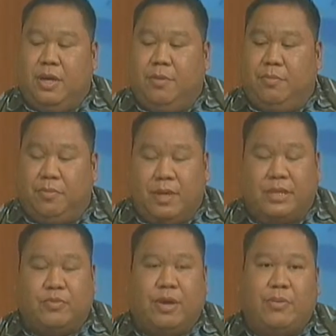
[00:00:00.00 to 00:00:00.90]
That's
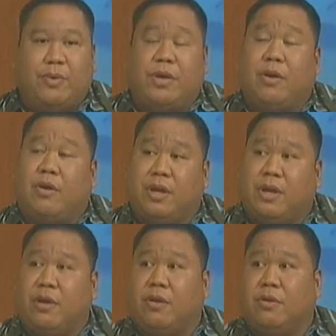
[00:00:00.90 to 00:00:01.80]
why we are
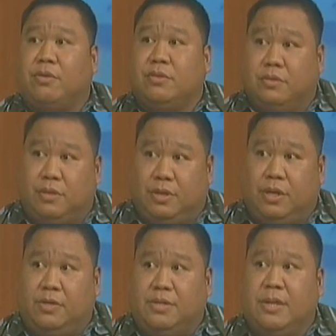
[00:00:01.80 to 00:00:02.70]
here,
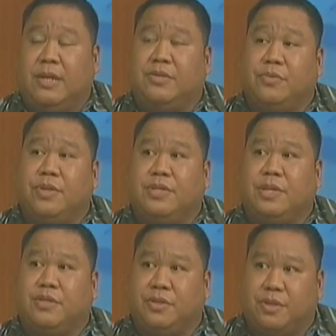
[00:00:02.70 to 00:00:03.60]
tonight to reach out
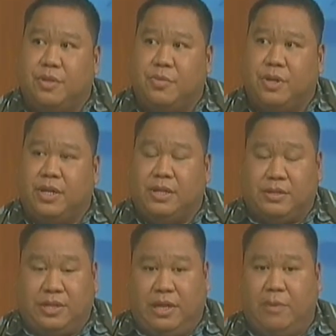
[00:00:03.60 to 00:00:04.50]
to the community
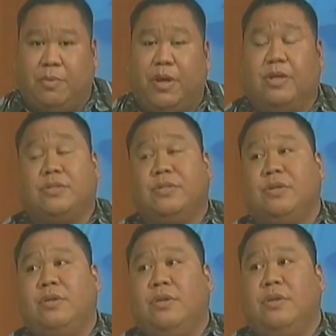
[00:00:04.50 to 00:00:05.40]
to help us,
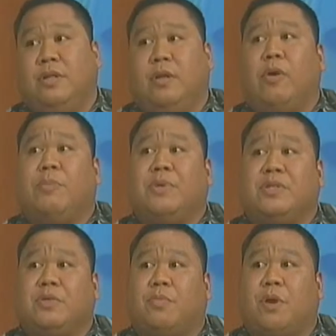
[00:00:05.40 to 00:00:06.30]
the Guam Police
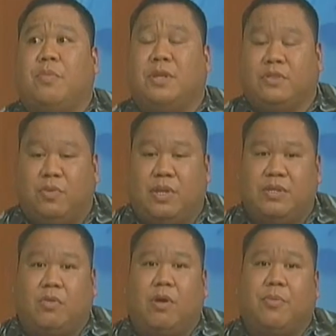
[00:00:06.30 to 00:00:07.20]
Department, as well as the
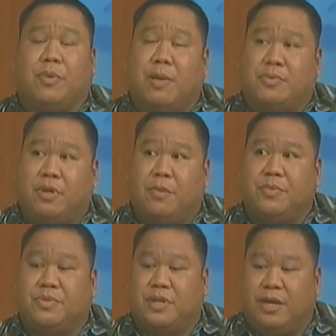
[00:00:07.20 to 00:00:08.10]
Guam
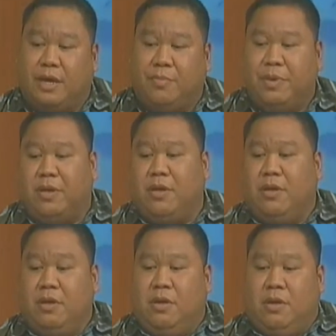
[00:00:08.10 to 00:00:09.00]
Crimestoppers, in helping
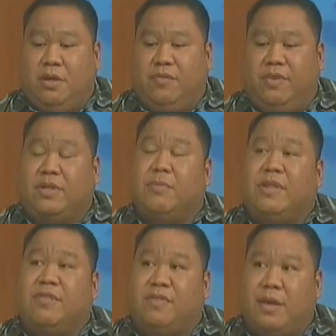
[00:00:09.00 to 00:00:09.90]
the victim and the
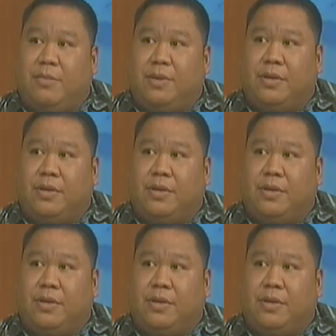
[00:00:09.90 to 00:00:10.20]
family,